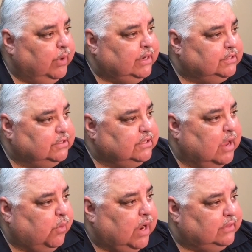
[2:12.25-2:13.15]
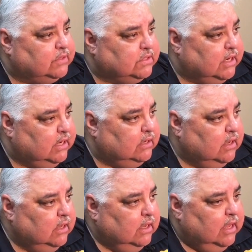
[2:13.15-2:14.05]
witnesses that were at the scene
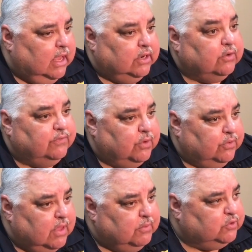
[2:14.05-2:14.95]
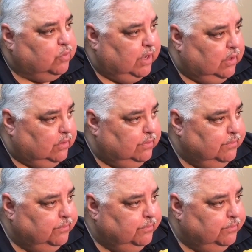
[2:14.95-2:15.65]
and interviewing them as well.